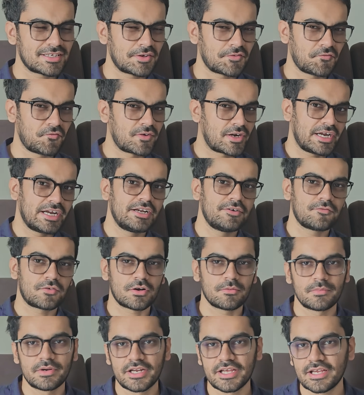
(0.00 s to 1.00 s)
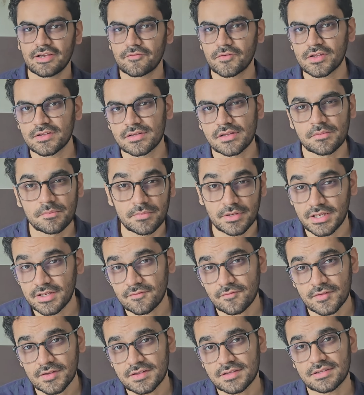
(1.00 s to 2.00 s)
are fried from DFS and
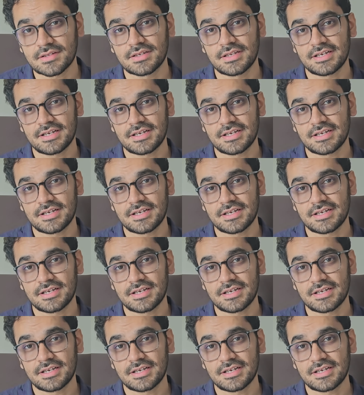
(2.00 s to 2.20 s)
BFS,